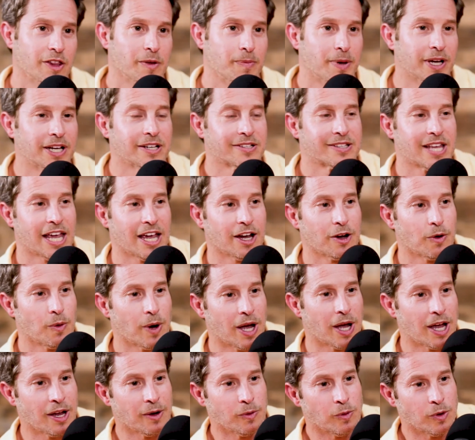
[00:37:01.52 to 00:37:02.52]
biggest
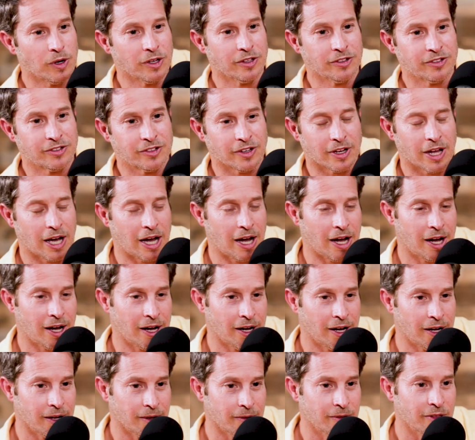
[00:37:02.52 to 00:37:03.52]
takeaway was
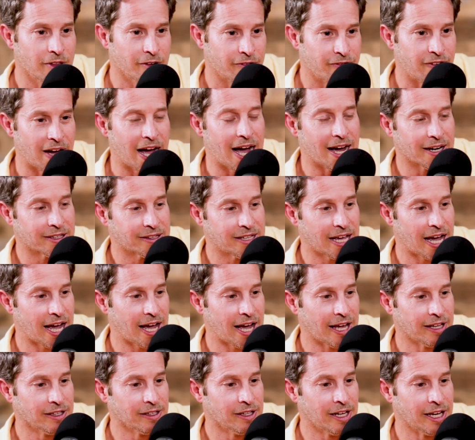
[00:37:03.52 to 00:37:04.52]
the fact
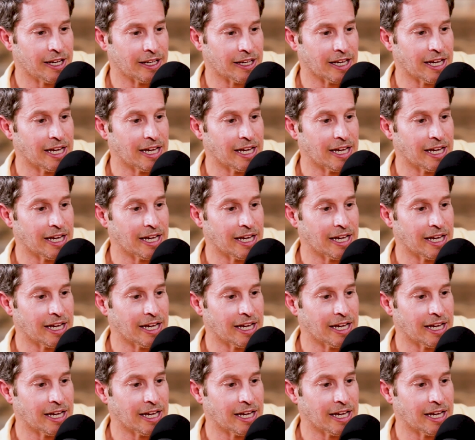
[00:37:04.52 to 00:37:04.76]
that, like,